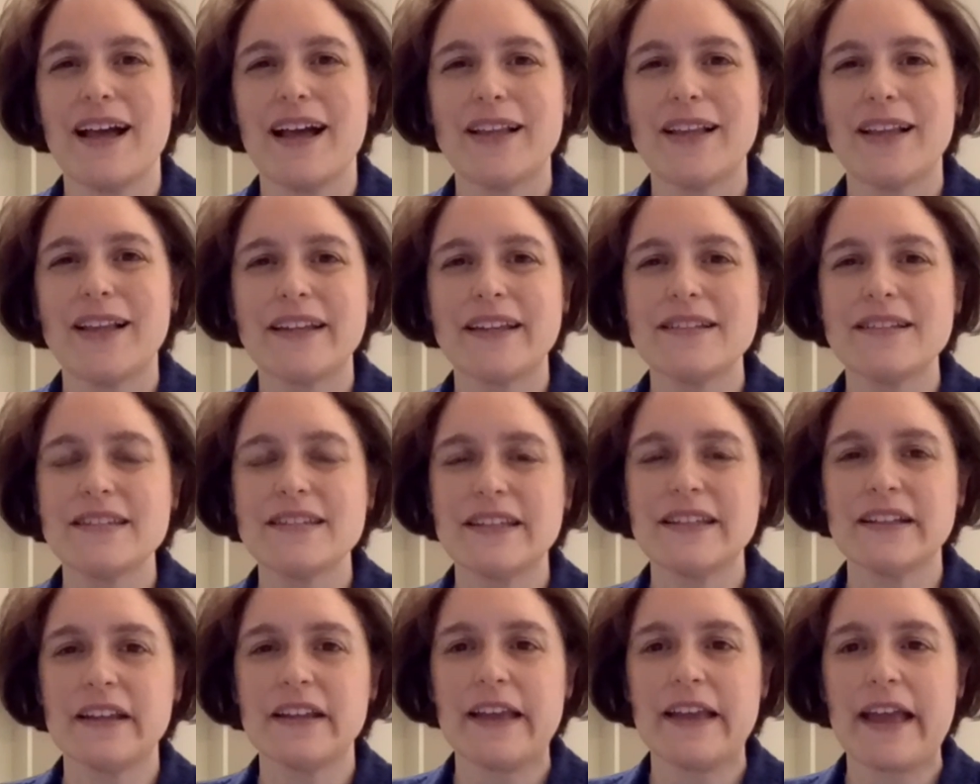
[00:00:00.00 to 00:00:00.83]

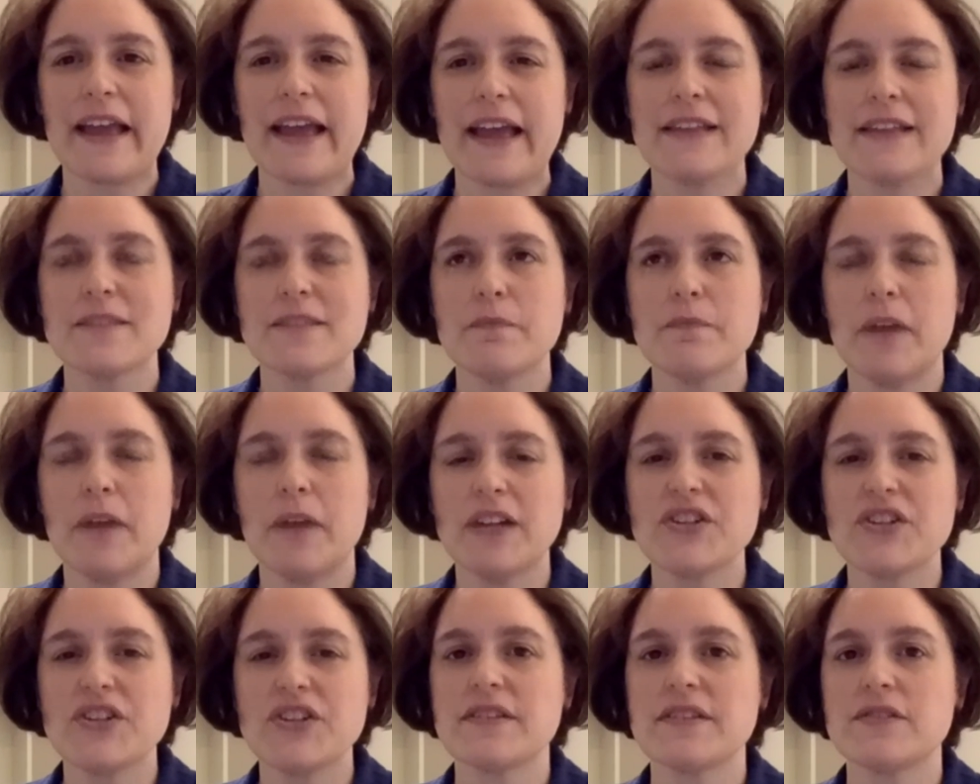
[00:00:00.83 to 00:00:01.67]
linkedin as
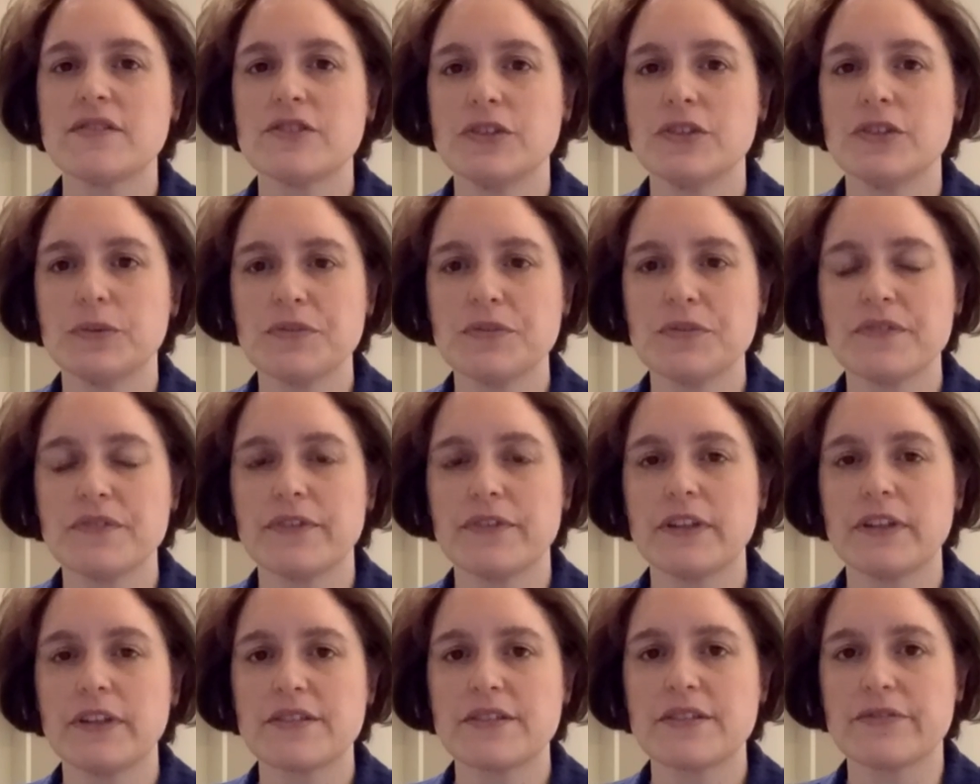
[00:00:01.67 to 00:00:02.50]
much as it's
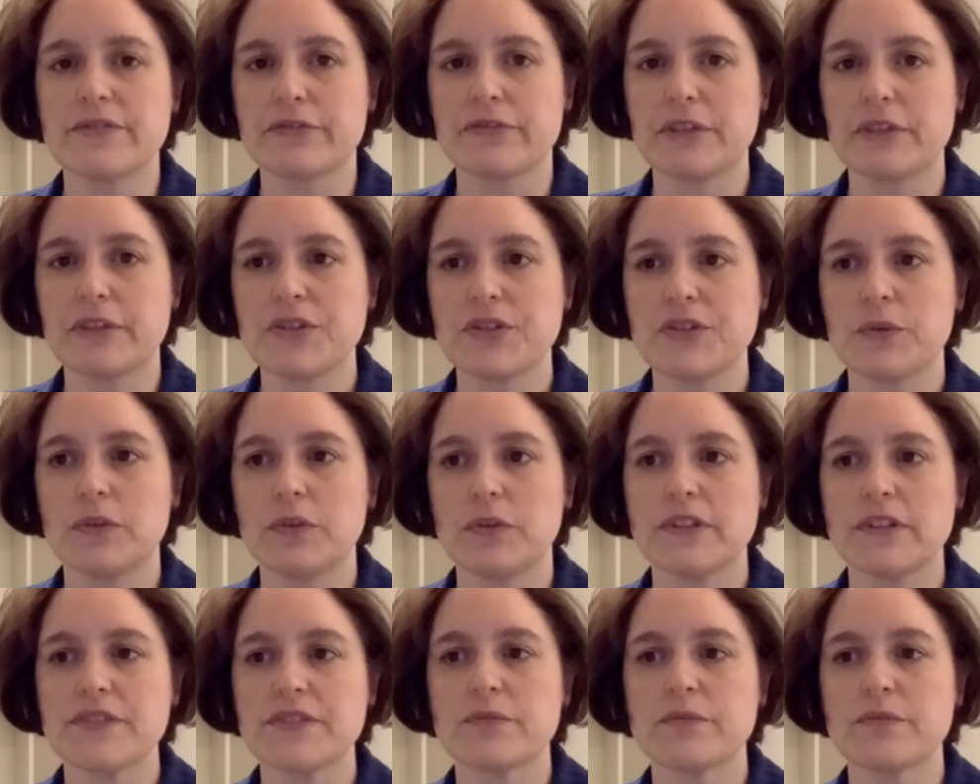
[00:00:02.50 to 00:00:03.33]
useful as a free
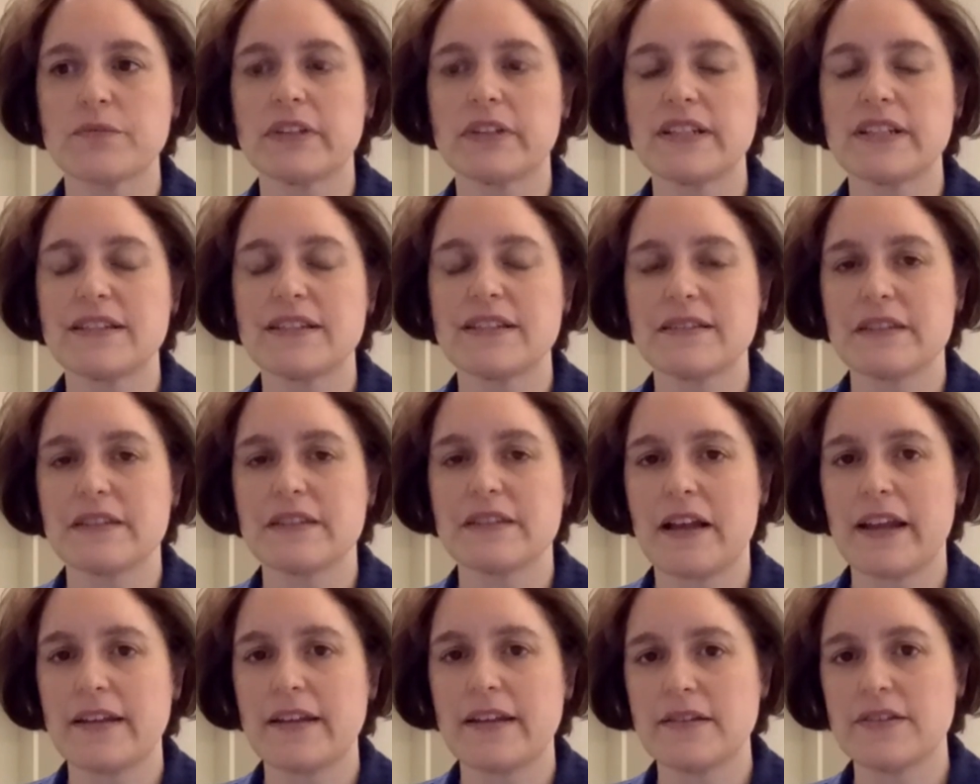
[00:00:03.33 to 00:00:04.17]
tool is really
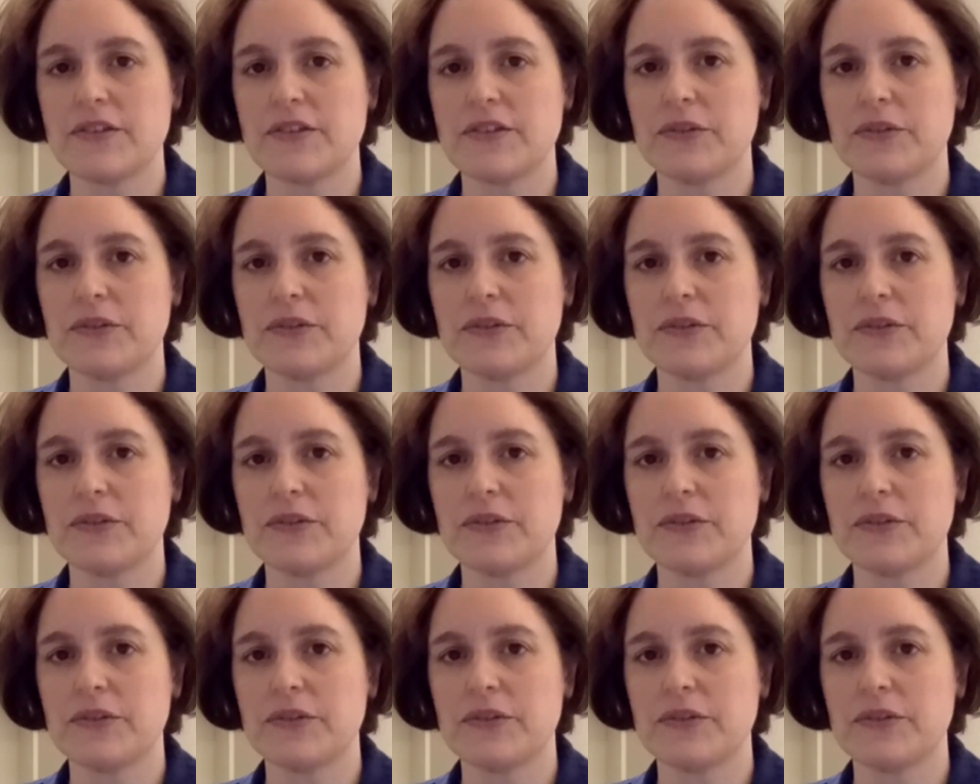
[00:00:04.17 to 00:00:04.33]
designed